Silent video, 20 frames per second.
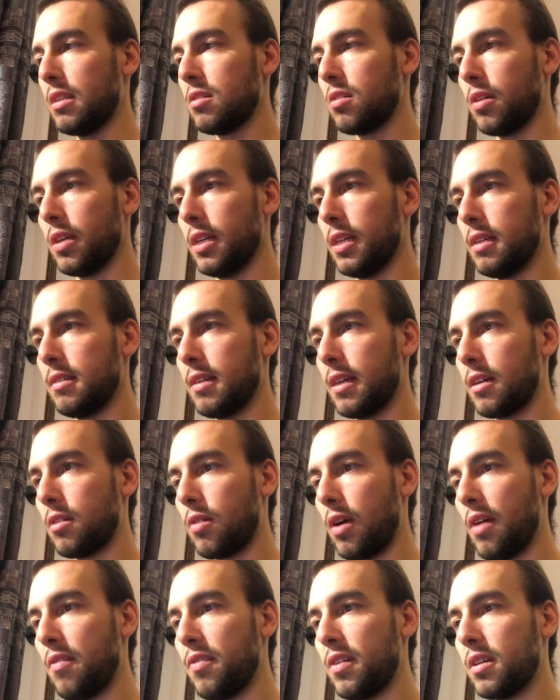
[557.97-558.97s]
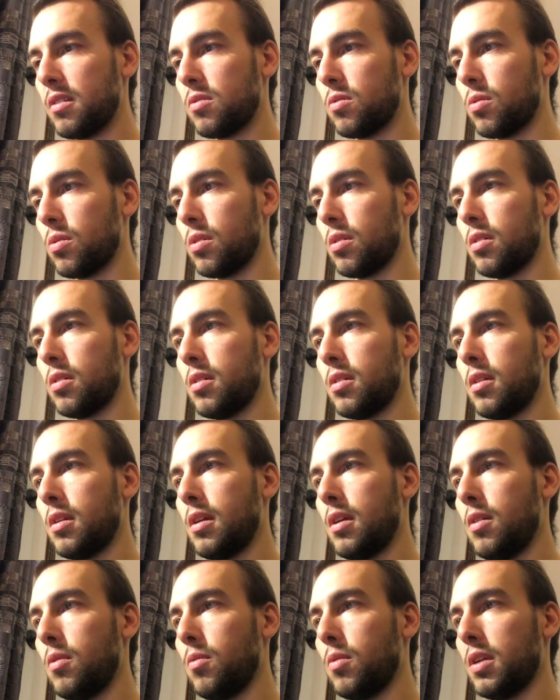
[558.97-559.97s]
sorry, is that graphics or
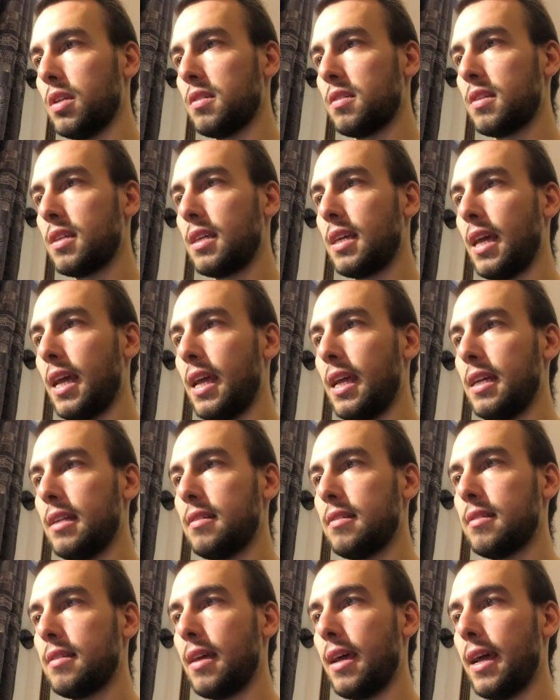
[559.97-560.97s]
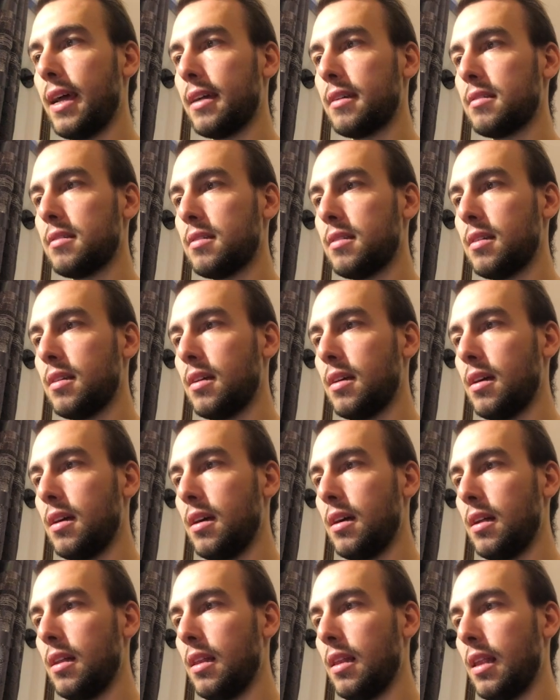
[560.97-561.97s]
what is ktext
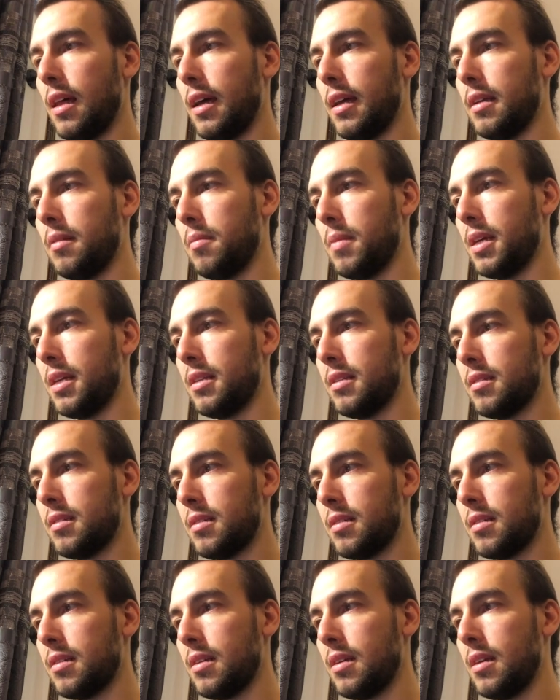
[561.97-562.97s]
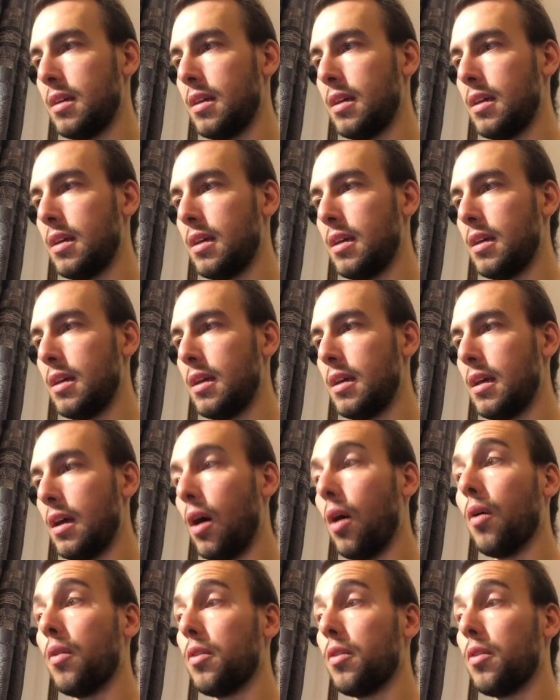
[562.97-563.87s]
alignment? Oh,